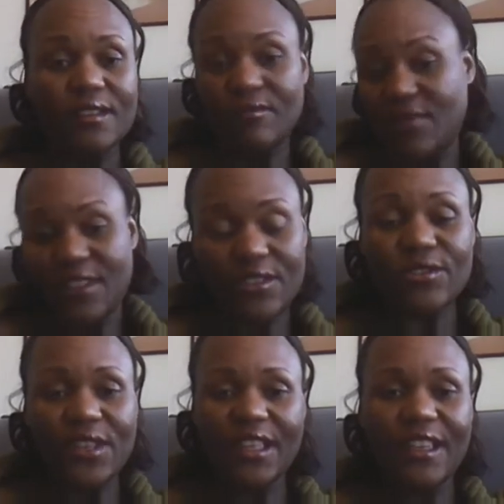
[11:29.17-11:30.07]

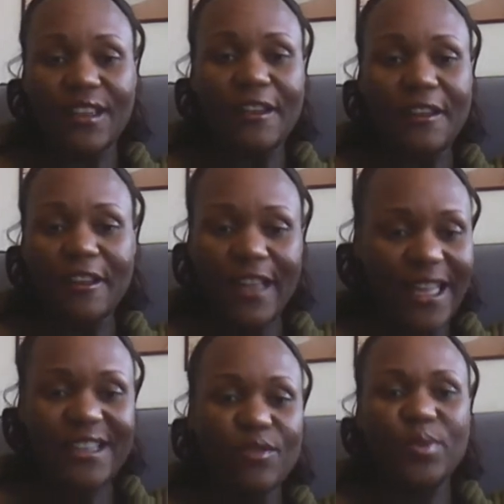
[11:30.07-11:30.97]
literally
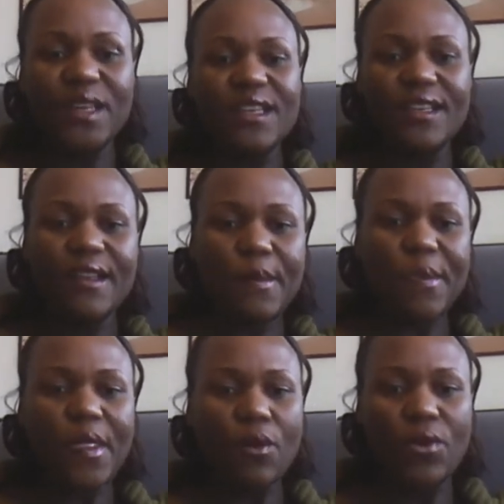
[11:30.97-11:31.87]
independent,
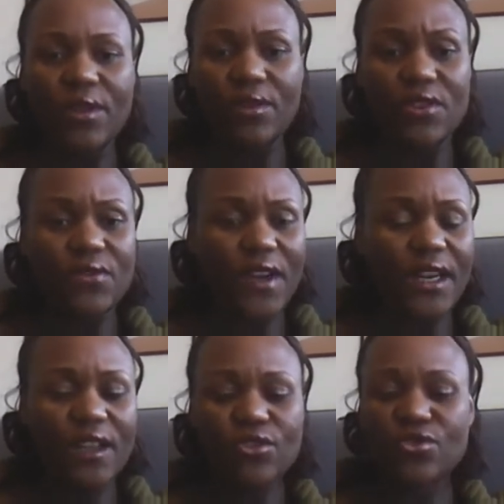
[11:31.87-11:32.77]
whether it's
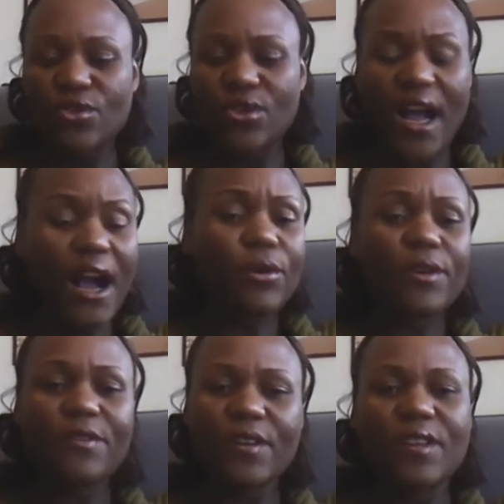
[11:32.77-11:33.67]
financial,
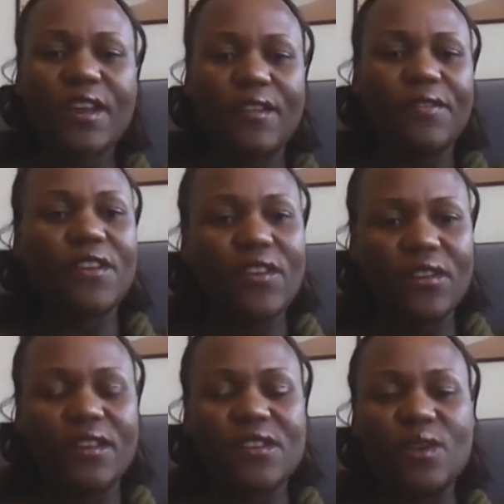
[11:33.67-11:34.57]
however they feel
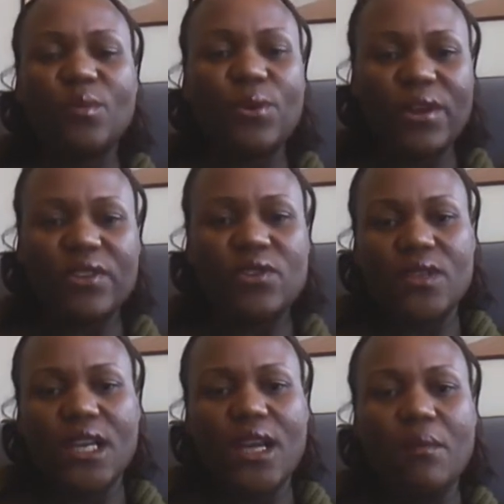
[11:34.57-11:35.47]
it's important to
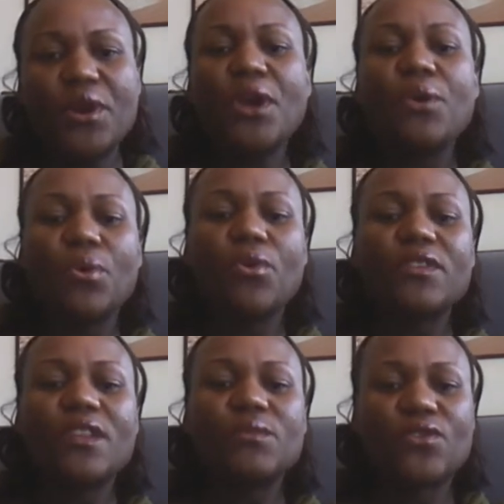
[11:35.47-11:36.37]
them. We want
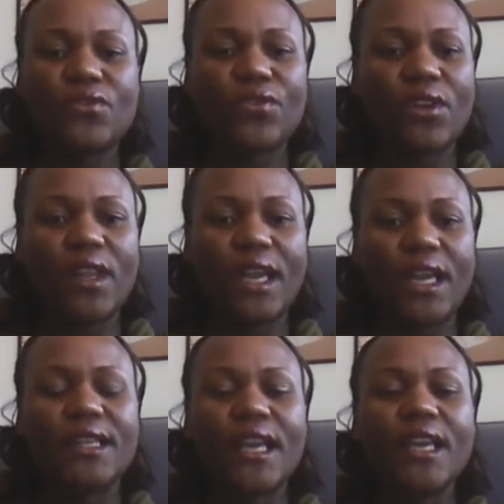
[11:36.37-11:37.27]
them to feel
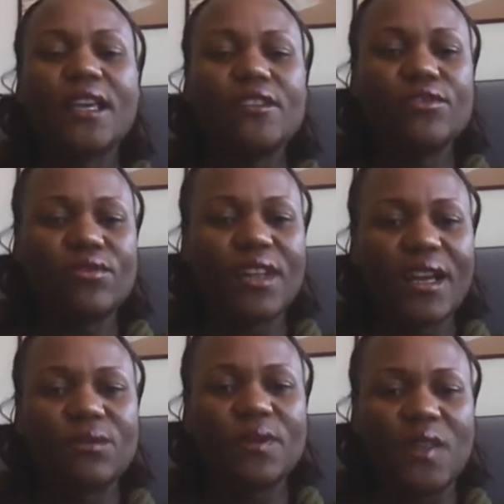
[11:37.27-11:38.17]
like they can do
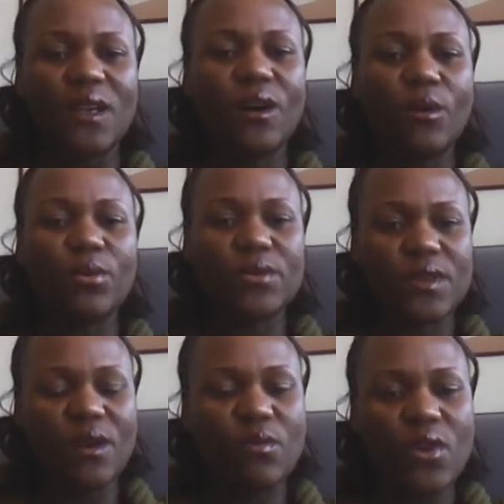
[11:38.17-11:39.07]
that with the help of
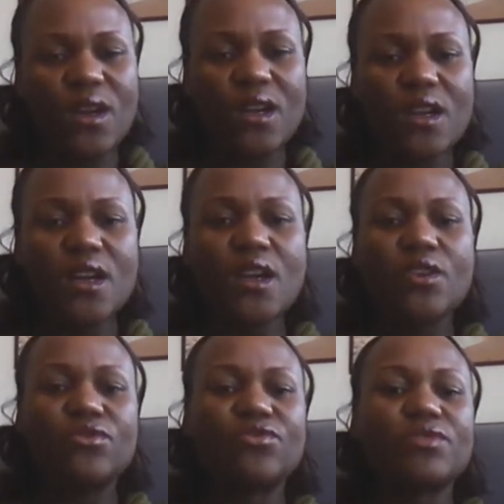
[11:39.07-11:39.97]
someone
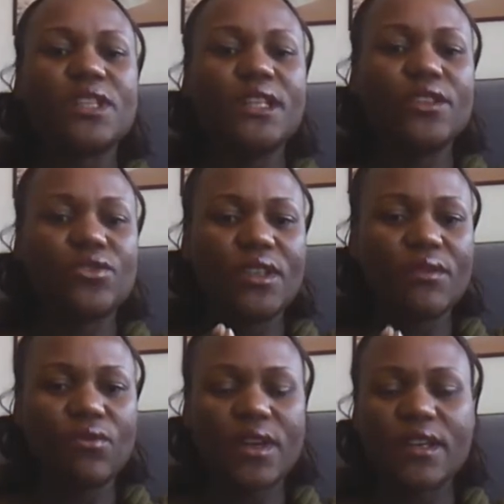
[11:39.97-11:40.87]
who's willing to
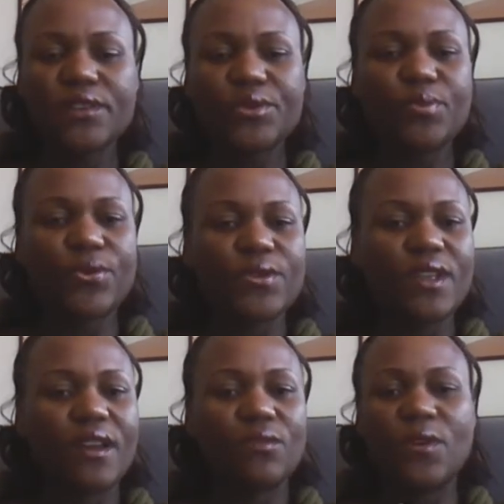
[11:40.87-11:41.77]
give
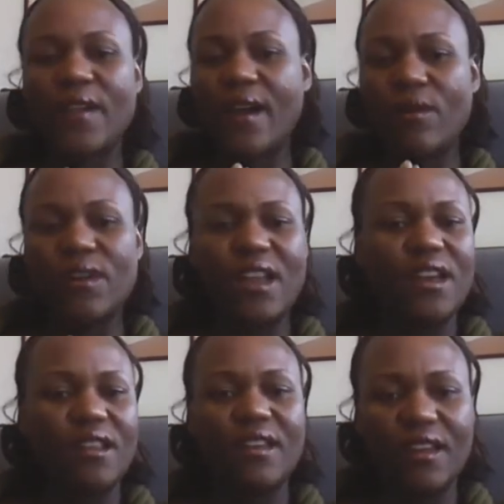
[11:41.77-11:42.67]
100% without
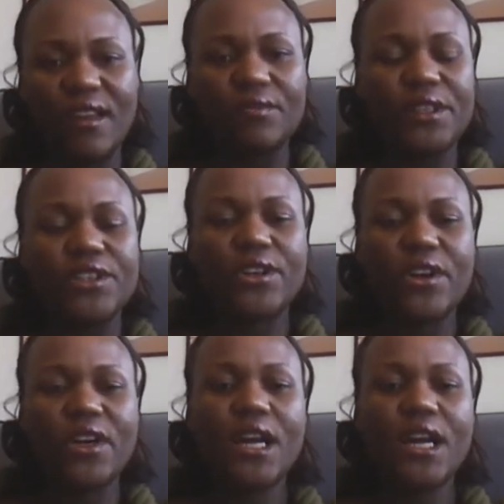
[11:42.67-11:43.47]
anything in return.